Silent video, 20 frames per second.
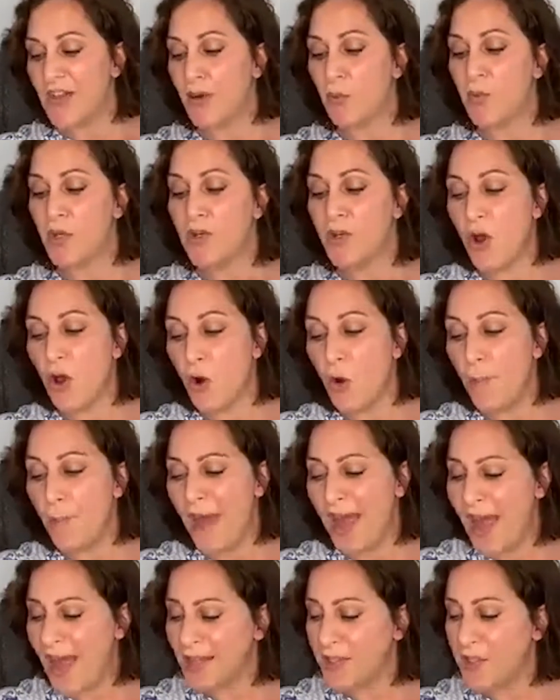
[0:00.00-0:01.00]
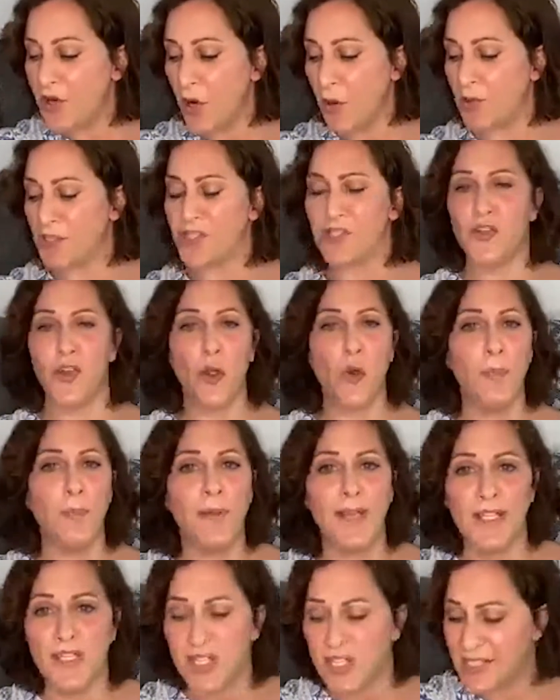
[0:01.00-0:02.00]
There were no bad notes,
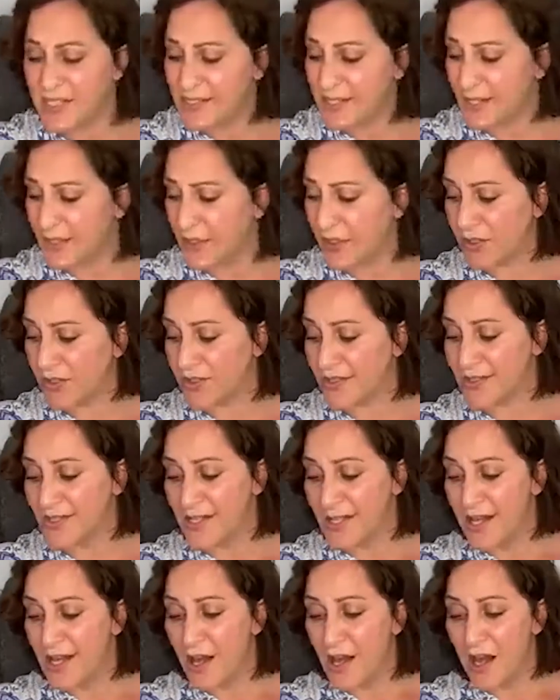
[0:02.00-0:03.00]
no pitchy singers.